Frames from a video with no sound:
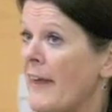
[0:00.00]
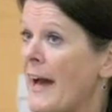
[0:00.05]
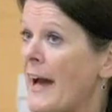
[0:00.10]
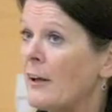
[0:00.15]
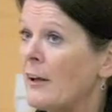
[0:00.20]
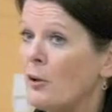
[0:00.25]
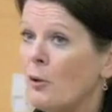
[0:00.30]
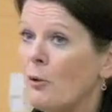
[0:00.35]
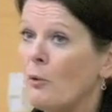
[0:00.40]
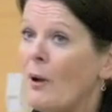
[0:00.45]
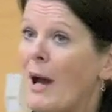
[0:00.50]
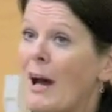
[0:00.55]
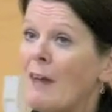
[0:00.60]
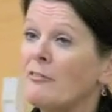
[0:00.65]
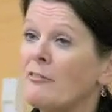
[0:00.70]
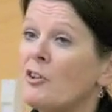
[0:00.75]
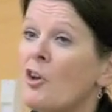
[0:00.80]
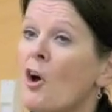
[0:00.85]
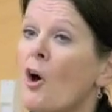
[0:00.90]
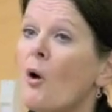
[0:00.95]
that who have
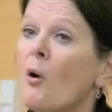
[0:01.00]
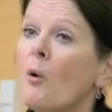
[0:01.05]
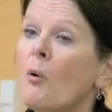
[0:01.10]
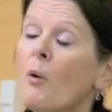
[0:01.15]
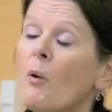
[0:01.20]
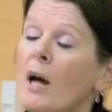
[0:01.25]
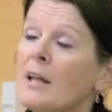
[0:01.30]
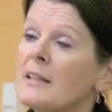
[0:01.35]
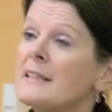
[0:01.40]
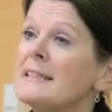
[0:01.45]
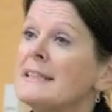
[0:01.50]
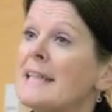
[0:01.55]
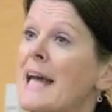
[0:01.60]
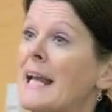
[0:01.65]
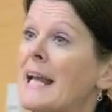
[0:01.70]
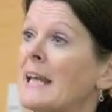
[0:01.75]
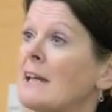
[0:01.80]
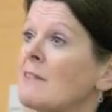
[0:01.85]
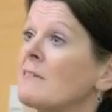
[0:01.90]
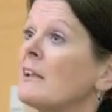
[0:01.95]
no
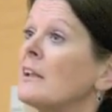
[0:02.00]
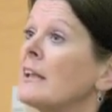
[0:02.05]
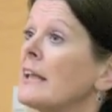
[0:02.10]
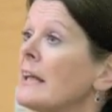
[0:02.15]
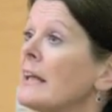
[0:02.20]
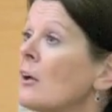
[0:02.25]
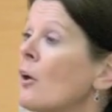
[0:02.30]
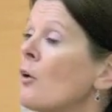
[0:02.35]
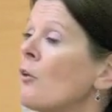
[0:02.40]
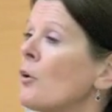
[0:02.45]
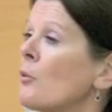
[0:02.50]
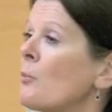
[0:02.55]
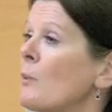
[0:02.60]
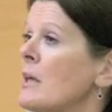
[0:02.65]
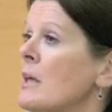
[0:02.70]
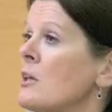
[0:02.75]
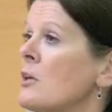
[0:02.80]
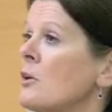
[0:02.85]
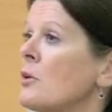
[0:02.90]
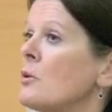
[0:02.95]
understanding of the lingo that we
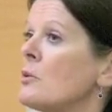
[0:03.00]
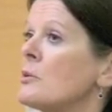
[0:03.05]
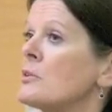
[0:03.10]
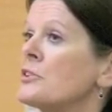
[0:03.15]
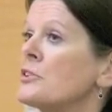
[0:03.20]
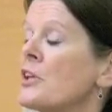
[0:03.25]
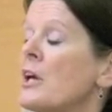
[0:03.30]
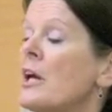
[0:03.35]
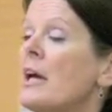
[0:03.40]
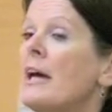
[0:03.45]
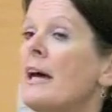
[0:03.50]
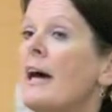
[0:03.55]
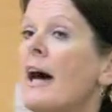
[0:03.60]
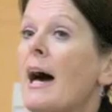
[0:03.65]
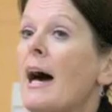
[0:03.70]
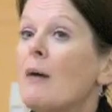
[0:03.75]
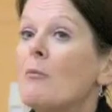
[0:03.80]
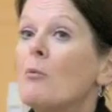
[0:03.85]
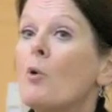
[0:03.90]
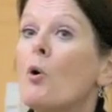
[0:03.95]
use
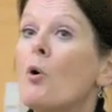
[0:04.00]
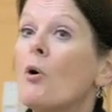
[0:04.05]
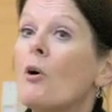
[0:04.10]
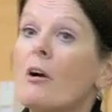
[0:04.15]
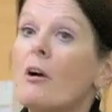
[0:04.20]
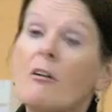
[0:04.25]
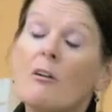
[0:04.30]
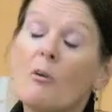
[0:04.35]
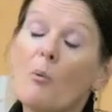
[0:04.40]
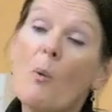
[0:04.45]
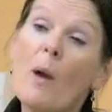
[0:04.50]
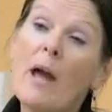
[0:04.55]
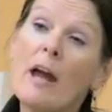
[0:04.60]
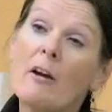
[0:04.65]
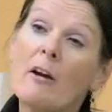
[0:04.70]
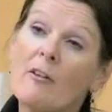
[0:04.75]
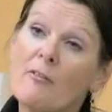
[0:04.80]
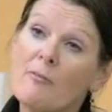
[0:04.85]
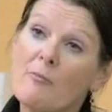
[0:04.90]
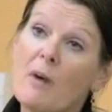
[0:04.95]
or are
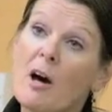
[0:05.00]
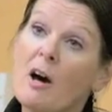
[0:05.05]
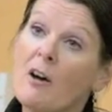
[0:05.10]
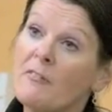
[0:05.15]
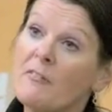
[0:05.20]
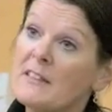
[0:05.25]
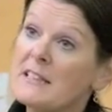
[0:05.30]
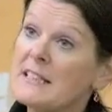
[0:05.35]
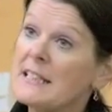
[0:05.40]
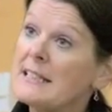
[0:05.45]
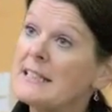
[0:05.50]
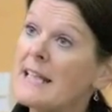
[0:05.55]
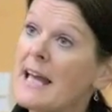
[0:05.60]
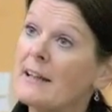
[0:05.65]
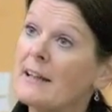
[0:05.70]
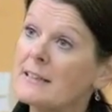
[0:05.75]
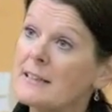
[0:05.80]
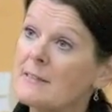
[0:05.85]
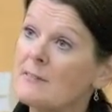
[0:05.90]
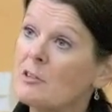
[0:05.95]
aware of the
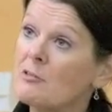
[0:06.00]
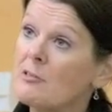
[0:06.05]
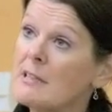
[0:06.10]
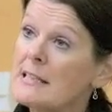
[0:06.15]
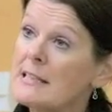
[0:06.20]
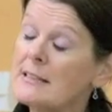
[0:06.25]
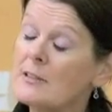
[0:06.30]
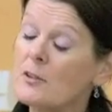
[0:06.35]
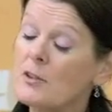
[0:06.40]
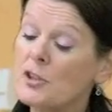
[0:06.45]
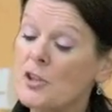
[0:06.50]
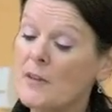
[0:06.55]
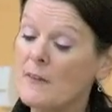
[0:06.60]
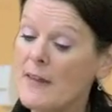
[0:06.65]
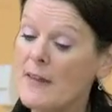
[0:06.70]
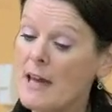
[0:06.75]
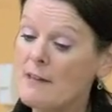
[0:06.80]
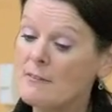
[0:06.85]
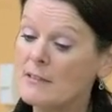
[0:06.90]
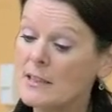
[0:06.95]
details of the research and
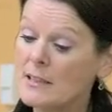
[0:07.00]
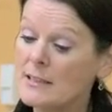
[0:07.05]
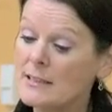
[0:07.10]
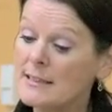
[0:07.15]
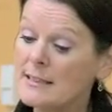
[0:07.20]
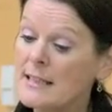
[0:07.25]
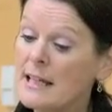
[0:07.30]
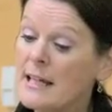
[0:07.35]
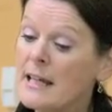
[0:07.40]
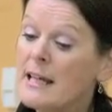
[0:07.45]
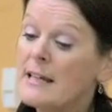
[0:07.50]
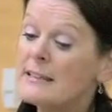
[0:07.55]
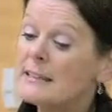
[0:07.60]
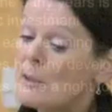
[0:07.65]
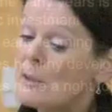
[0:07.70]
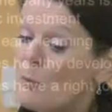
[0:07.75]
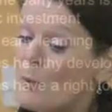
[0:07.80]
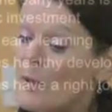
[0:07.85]
the evidence. So